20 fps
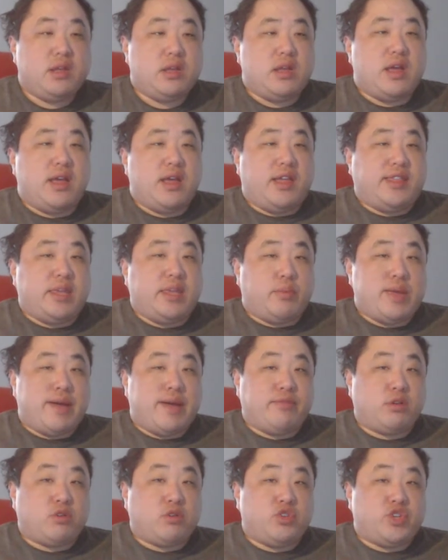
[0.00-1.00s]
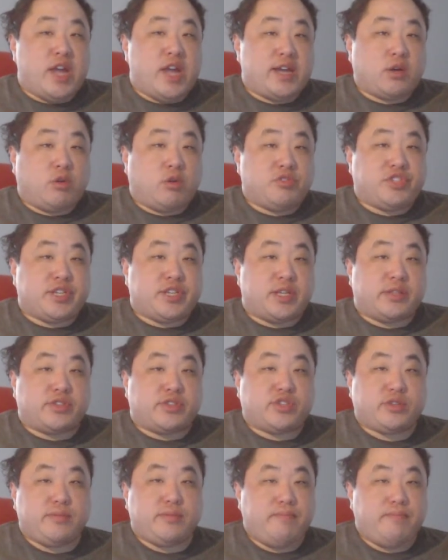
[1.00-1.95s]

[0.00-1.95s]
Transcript: and then we haven't heard jack all since.